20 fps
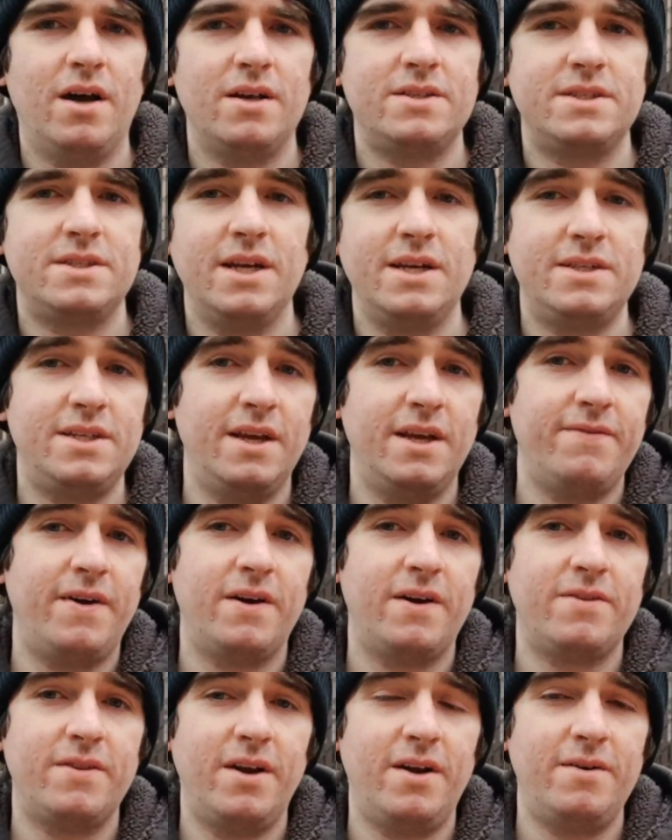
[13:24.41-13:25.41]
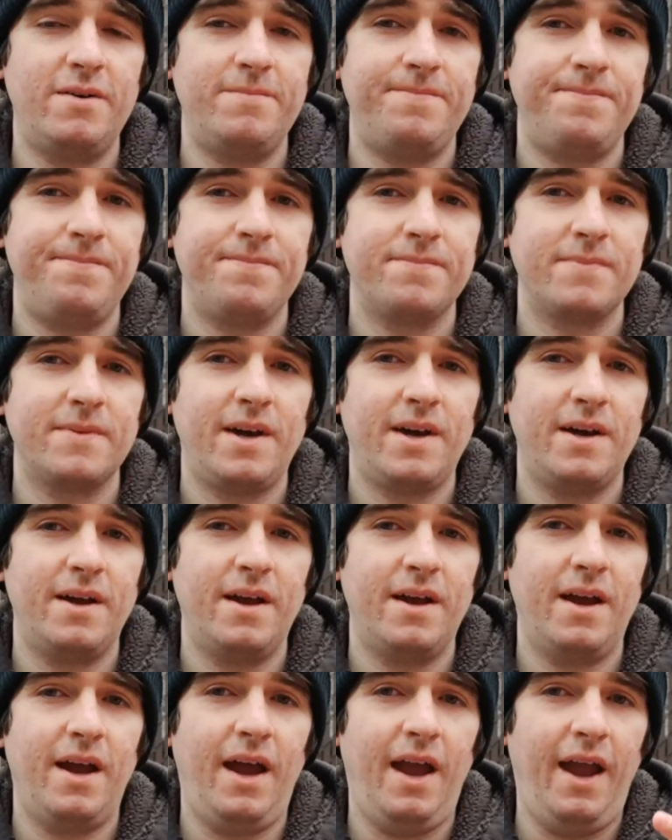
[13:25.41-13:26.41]
Stay safe out there,
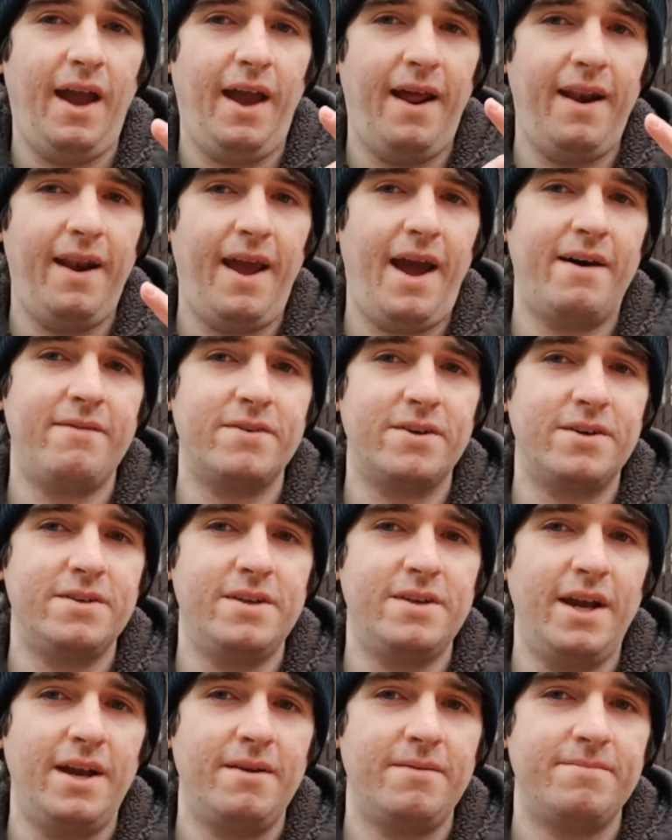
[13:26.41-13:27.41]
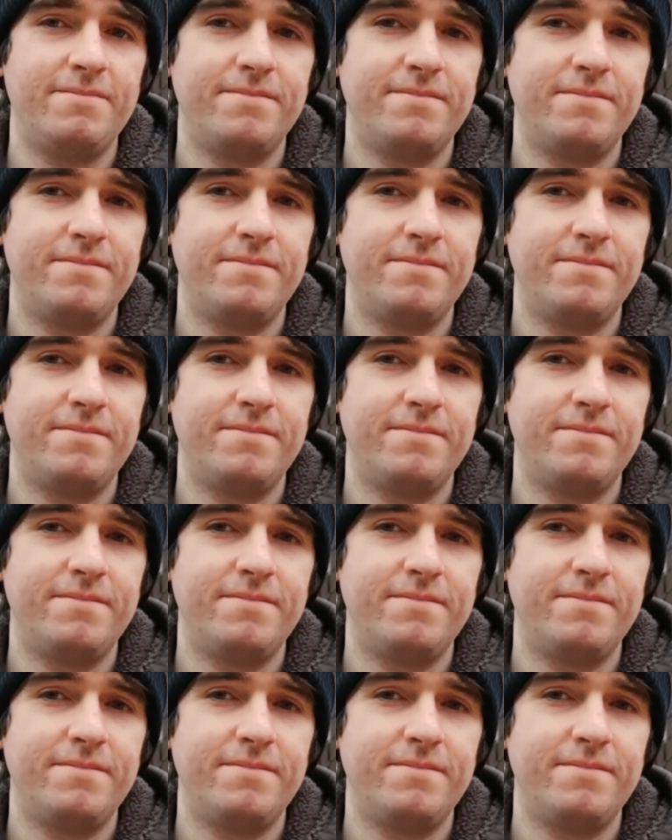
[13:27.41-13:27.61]
and have a good day.